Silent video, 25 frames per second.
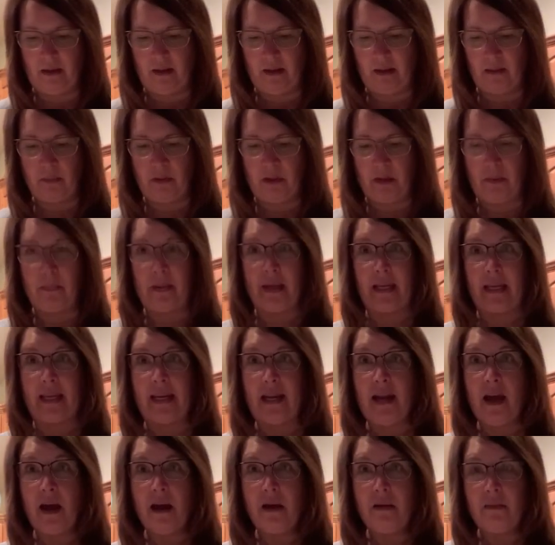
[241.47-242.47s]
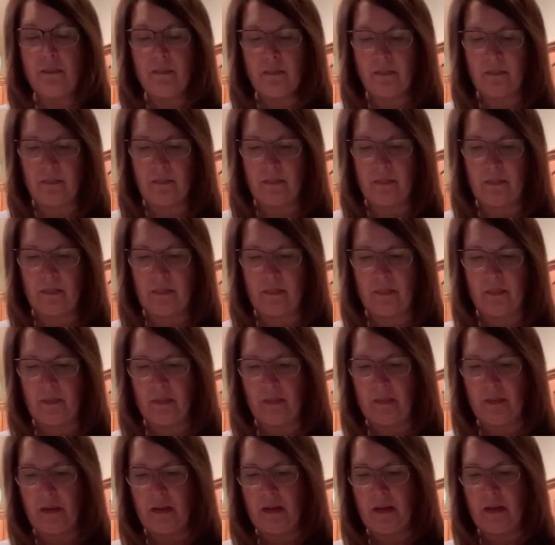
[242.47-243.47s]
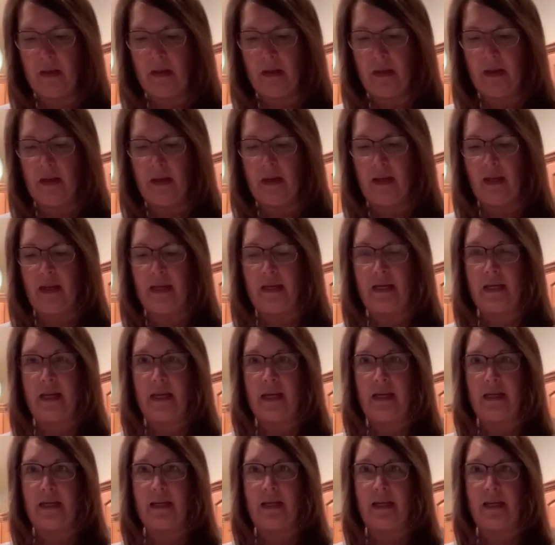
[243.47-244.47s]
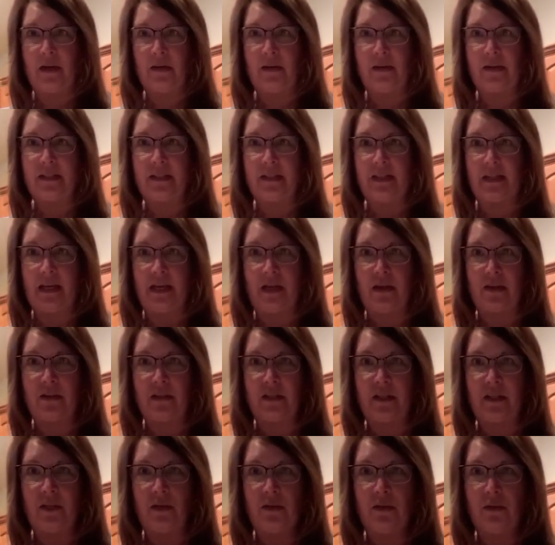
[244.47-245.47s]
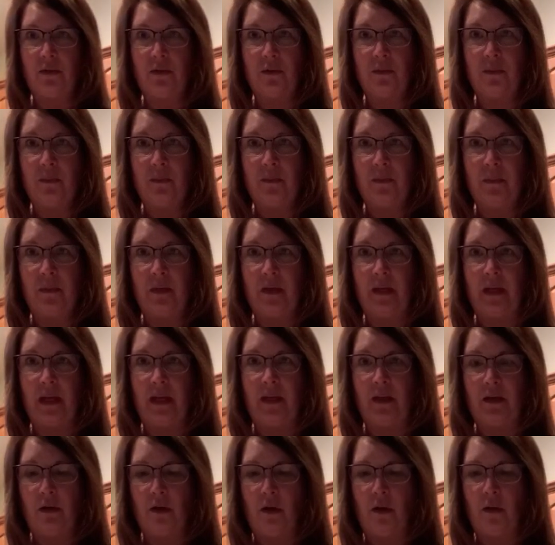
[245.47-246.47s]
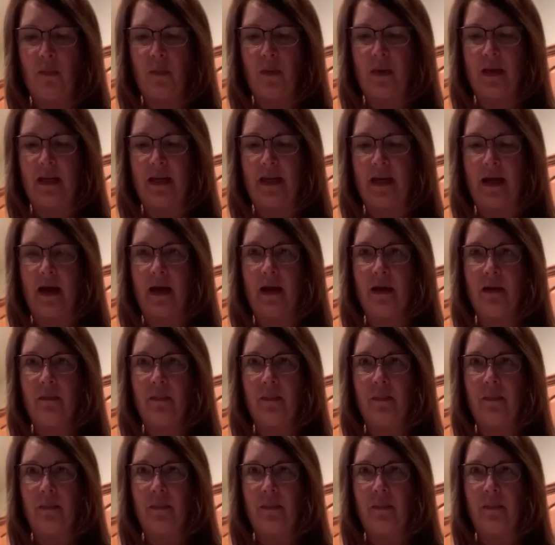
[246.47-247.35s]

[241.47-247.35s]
I'm going to pick it up. And here's the tomb. And you open it up.